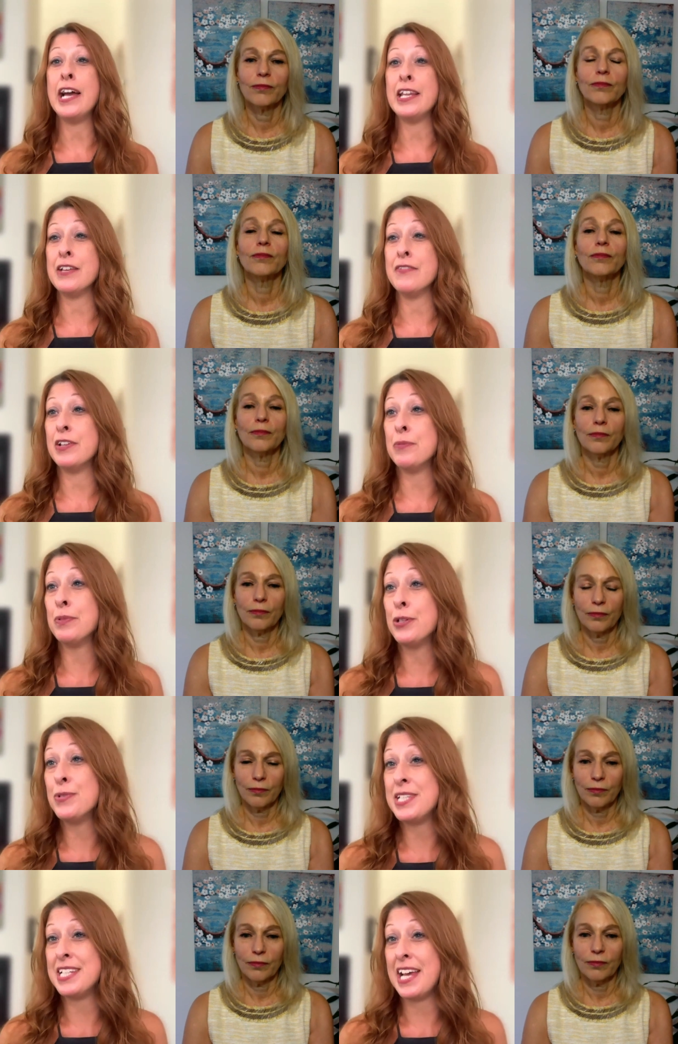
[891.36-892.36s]
Speaker 1: I live in a
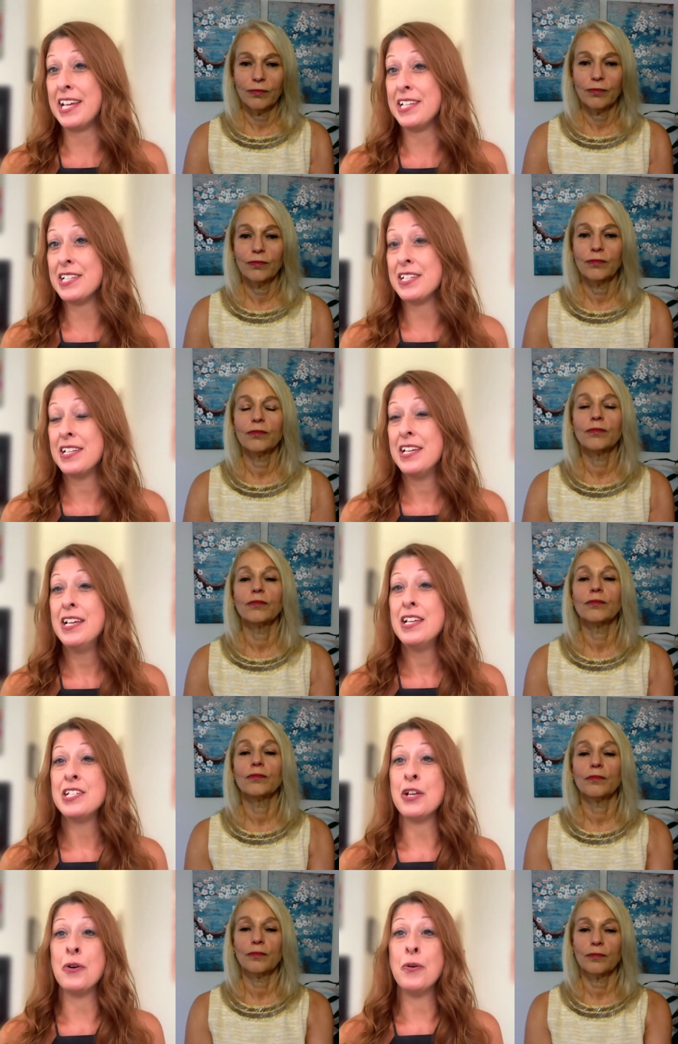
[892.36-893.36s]
blue state.
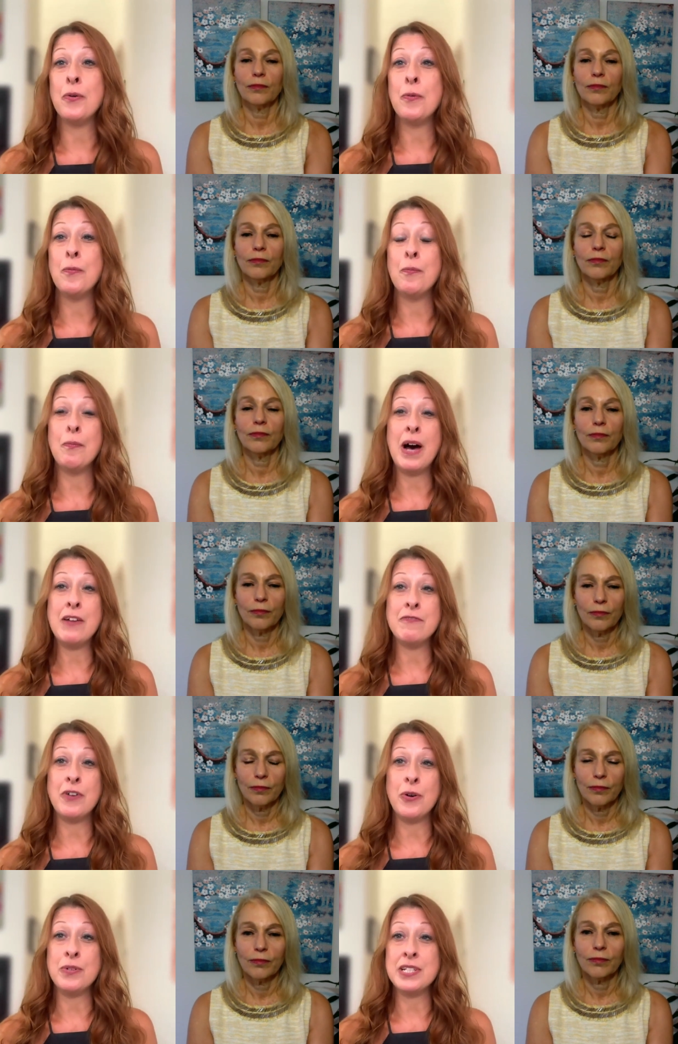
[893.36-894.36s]
So
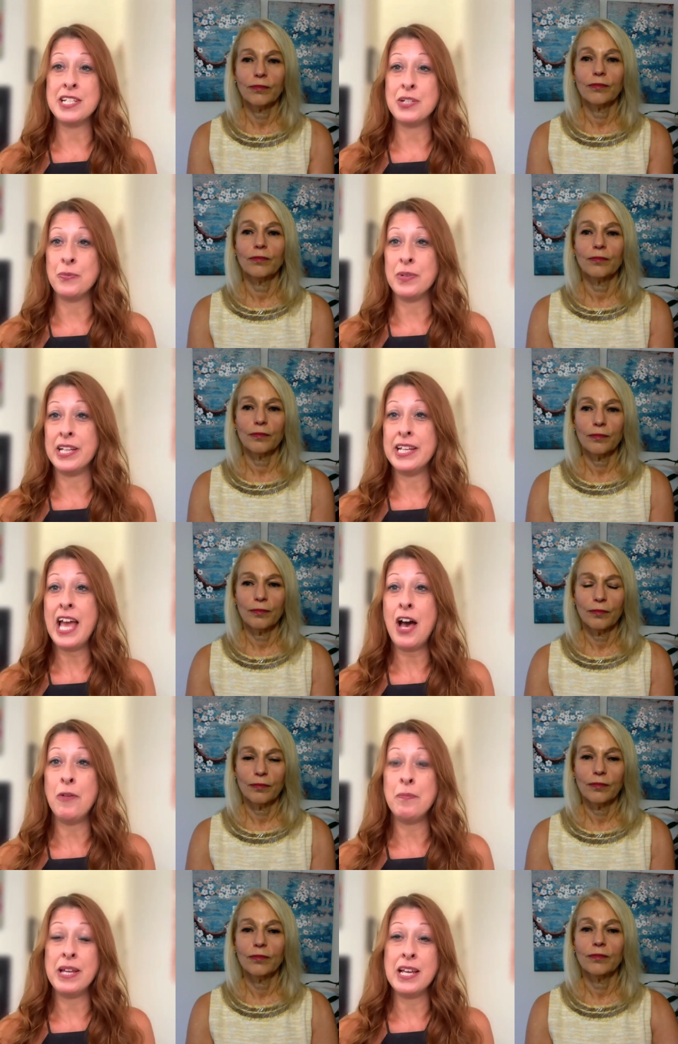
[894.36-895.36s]
my vote doesn't really
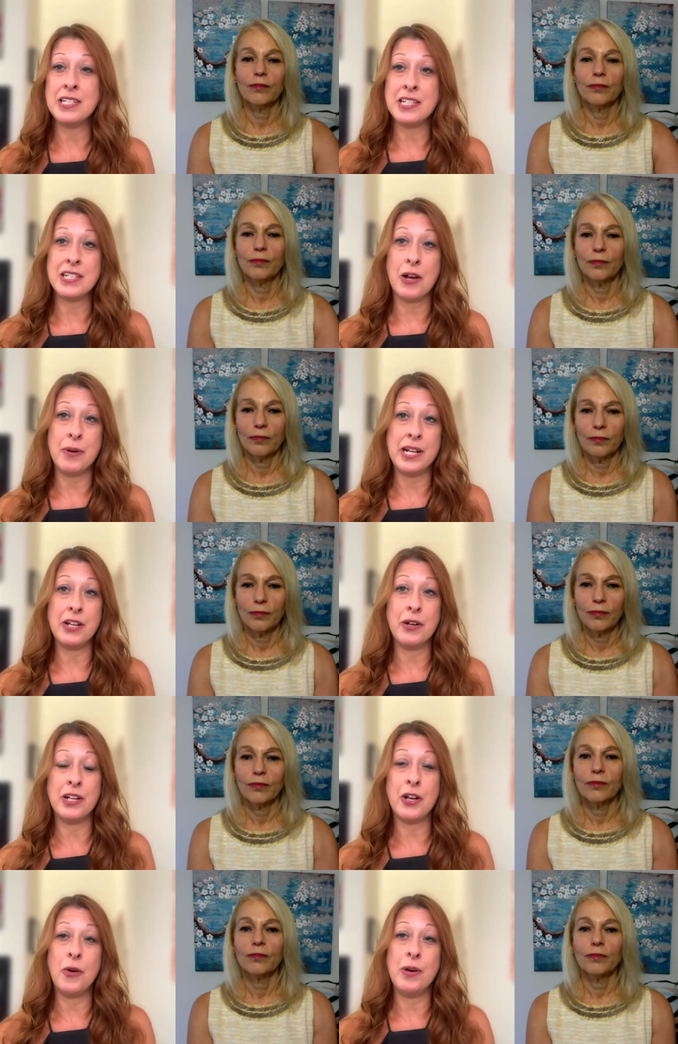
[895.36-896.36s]
count because it's already
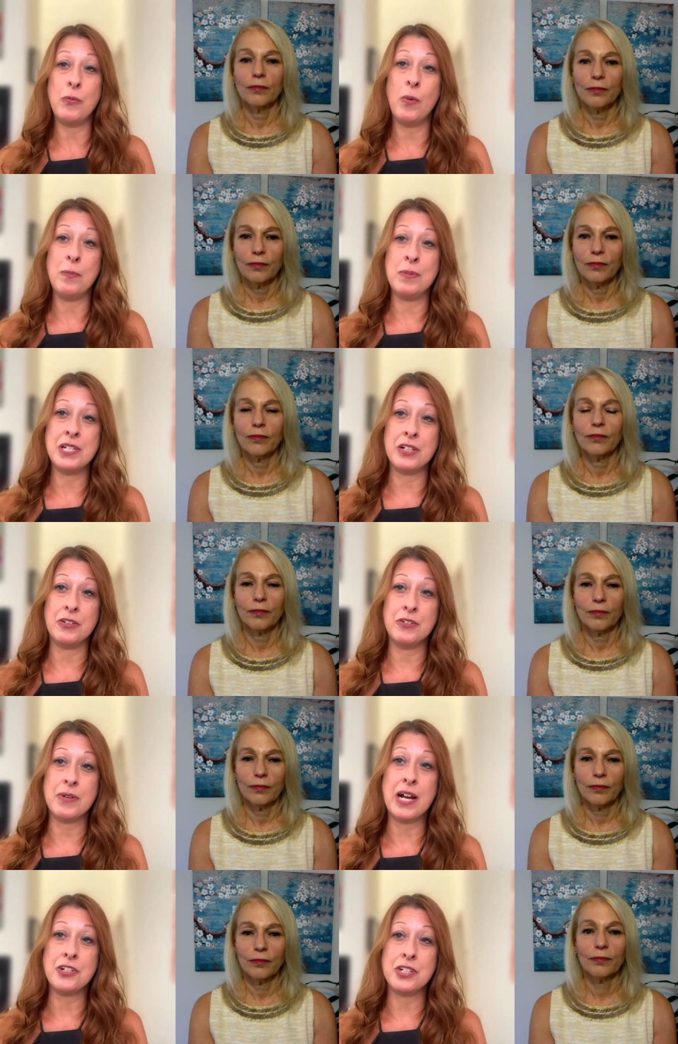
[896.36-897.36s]
going to go in one particular
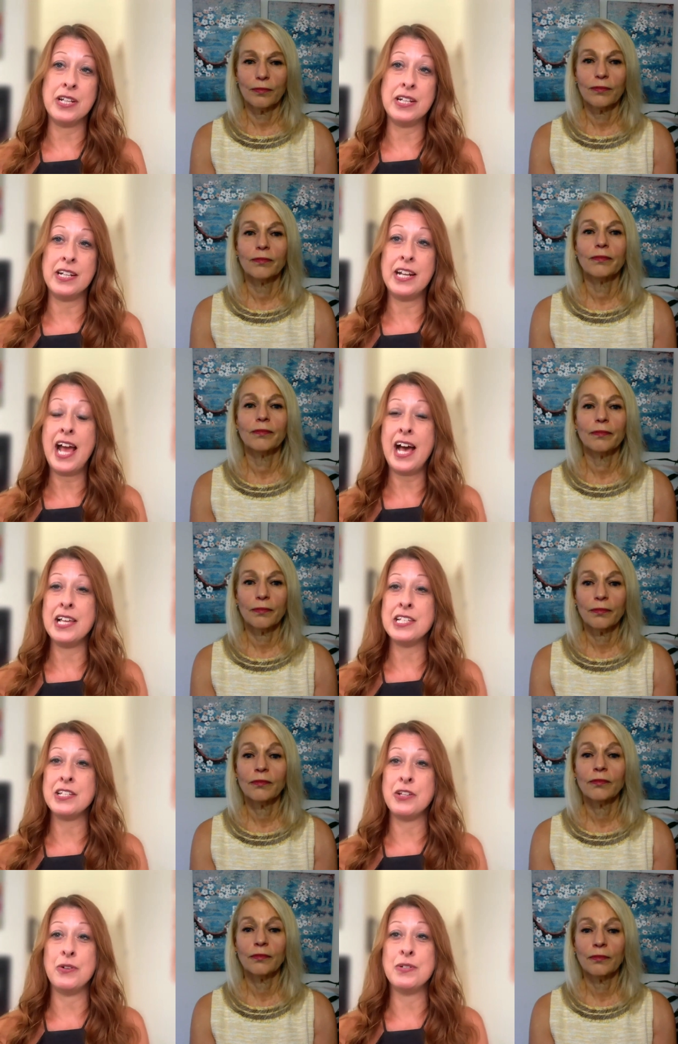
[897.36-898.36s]
direction. It
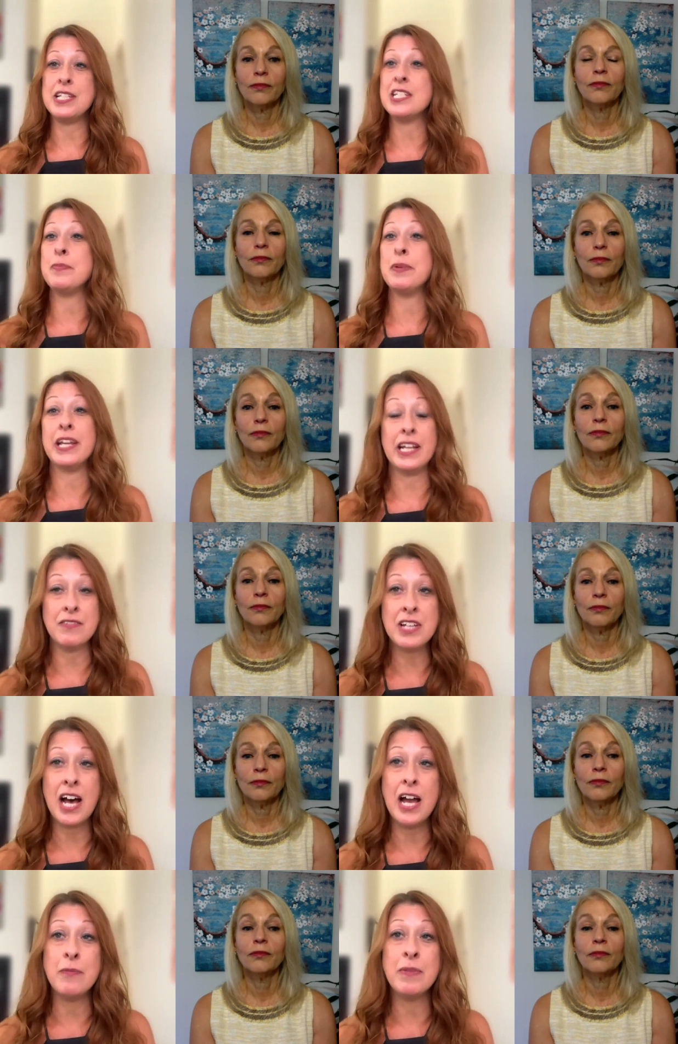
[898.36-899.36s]
has, you know, since the beginning of
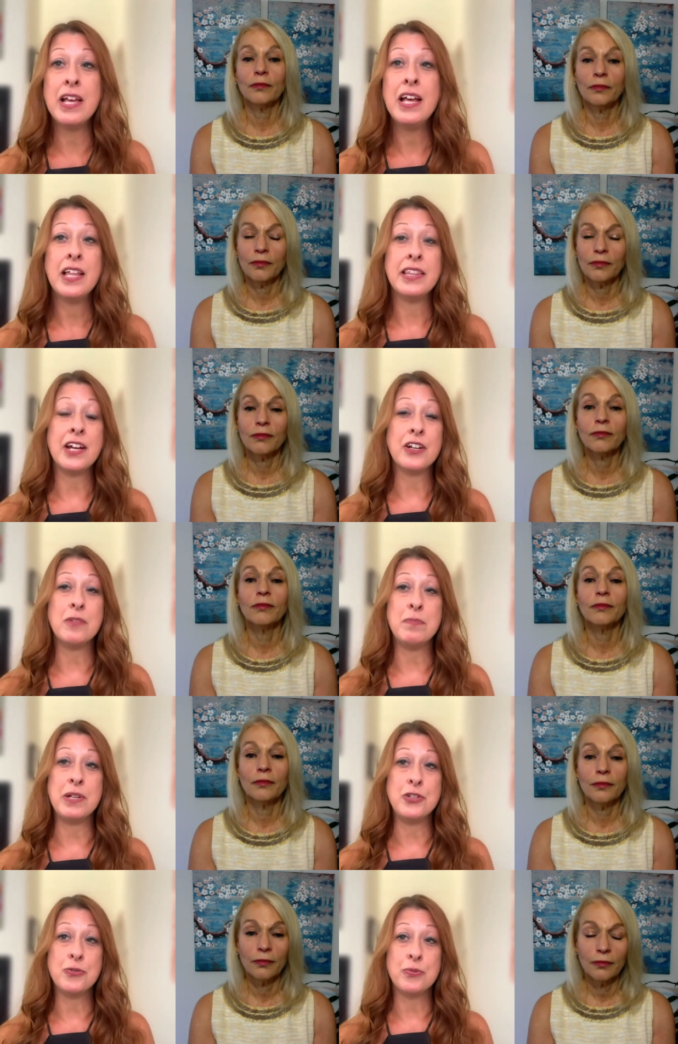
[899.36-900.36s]
time. That
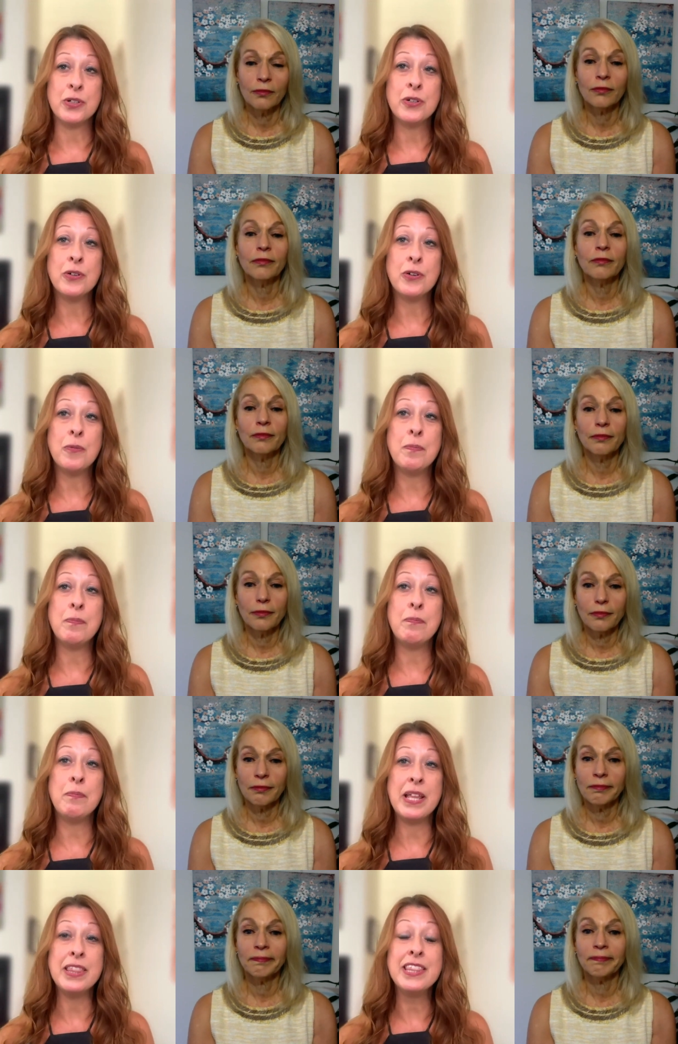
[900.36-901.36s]
could be true,
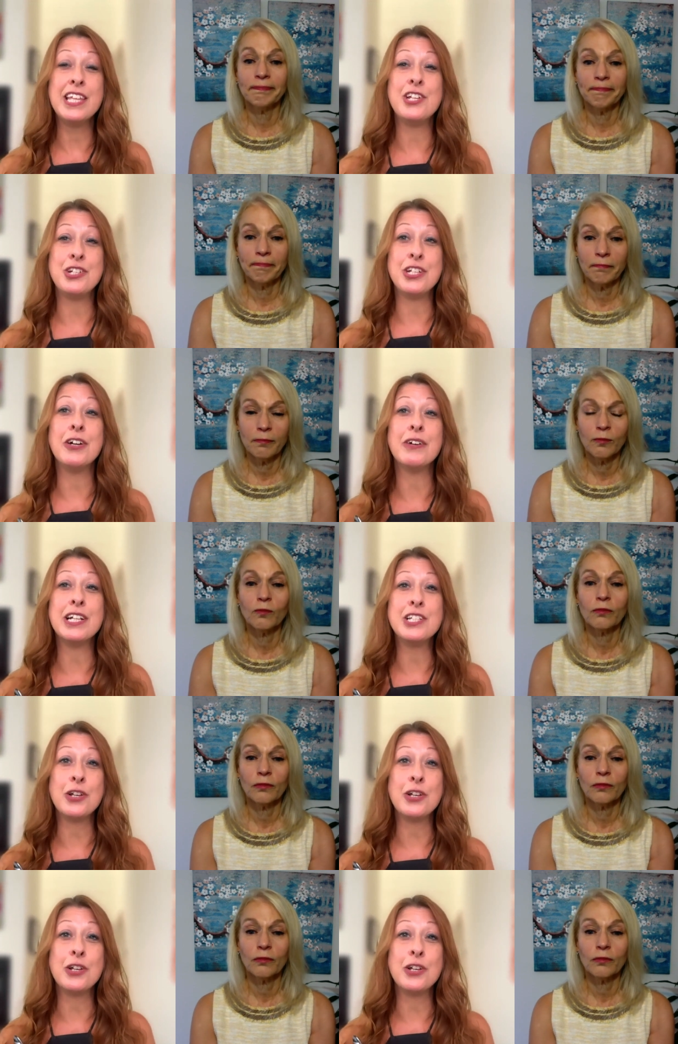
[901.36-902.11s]
but this year